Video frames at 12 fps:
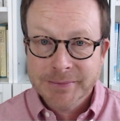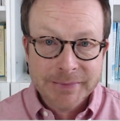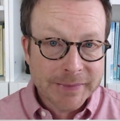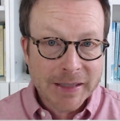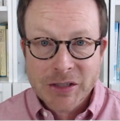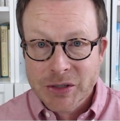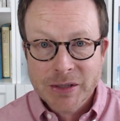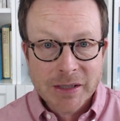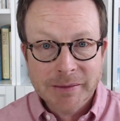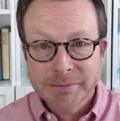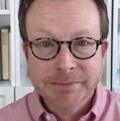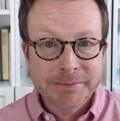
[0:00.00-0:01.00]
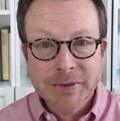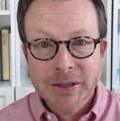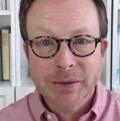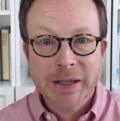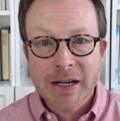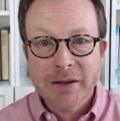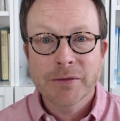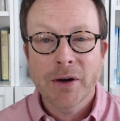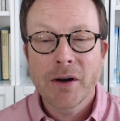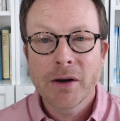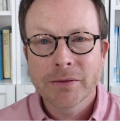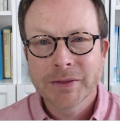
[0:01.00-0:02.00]
get you to, you know, get
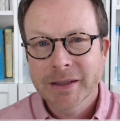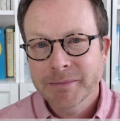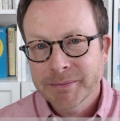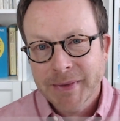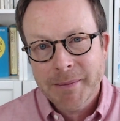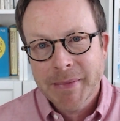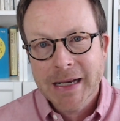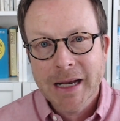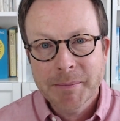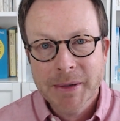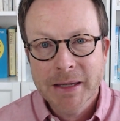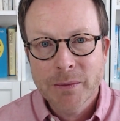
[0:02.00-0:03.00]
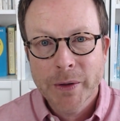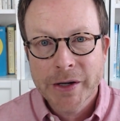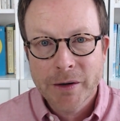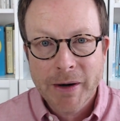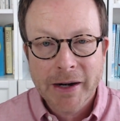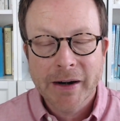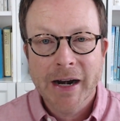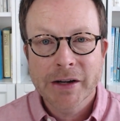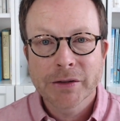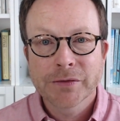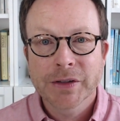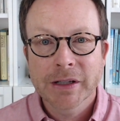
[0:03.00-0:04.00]
involved, and that may not be where you're at or how
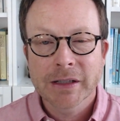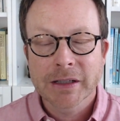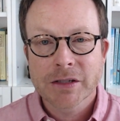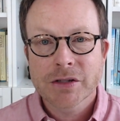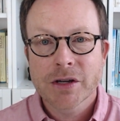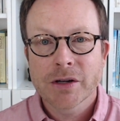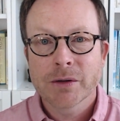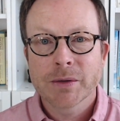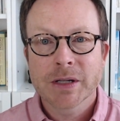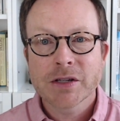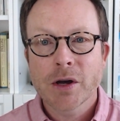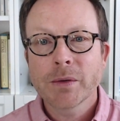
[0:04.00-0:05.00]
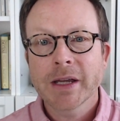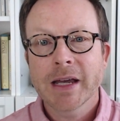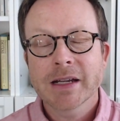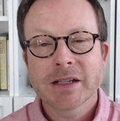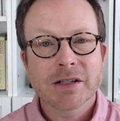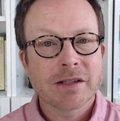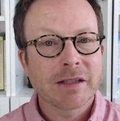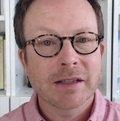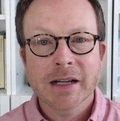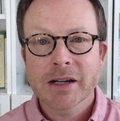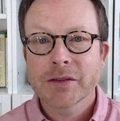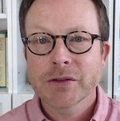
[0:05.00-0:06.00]
you're feeling. So it's okay to just
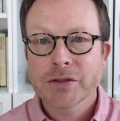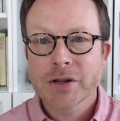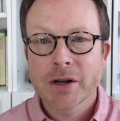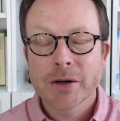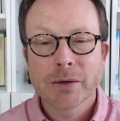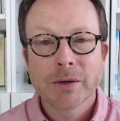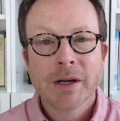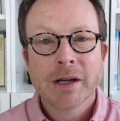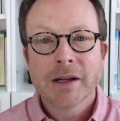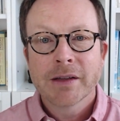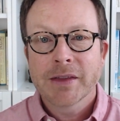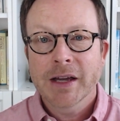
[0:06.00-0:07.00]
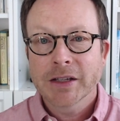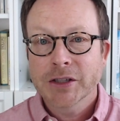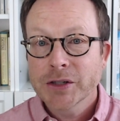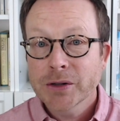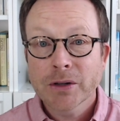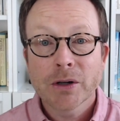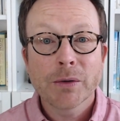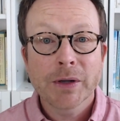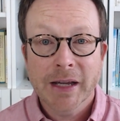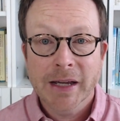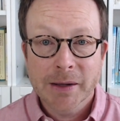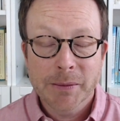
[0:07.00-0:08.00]
let others know that you're
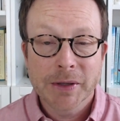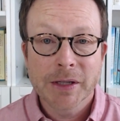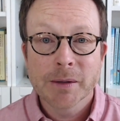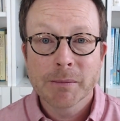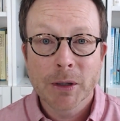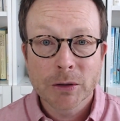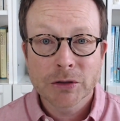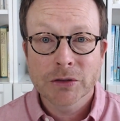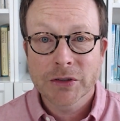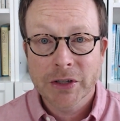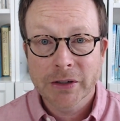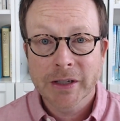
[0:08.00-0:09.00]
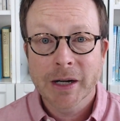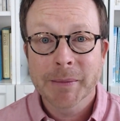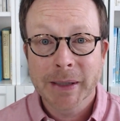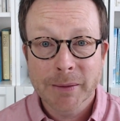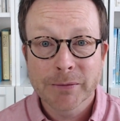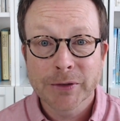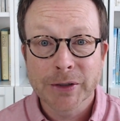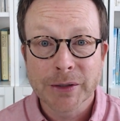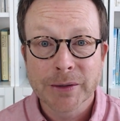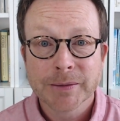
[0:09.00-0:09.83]
okay with the emotions that are coming up for you.